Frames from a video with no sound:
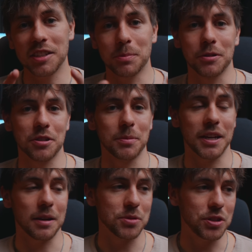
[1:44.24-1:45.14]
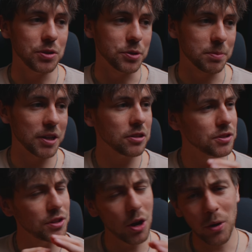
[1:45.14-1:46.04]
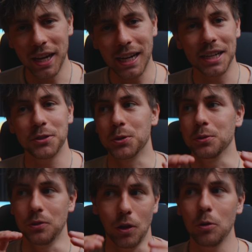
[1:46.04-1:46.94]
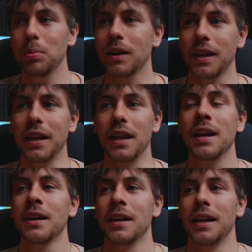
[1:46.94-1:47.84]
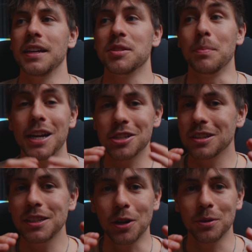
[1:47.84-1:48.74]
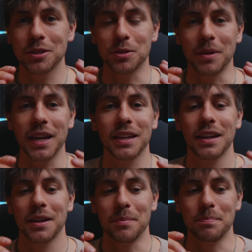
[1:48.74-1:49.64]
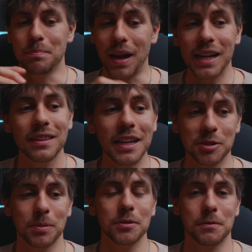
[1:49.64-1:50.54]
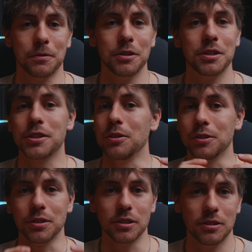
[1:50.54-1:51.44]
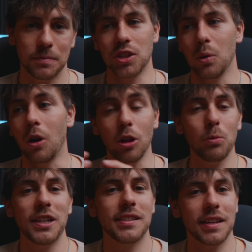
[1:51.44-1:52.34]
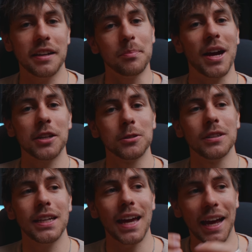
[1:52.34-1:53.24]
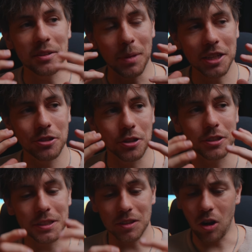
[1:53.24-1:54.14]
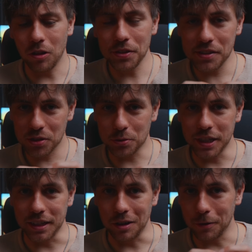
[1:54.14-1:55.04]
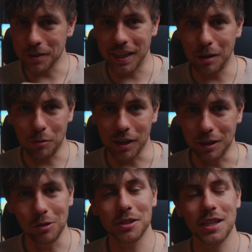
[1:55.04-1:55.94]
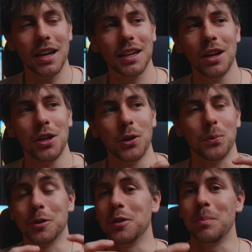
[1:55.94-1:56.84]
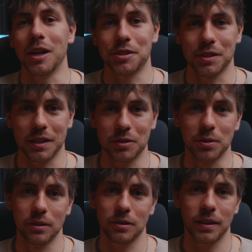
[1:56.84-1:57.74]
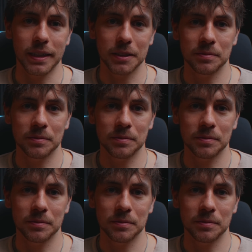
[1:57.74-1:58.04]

exposure becomes huge because no AI tool, no plugin is magically going to make badly exposed footage look good. So always set it manually and make sure that on the screen of the camera it looks like what you imagined it to look like.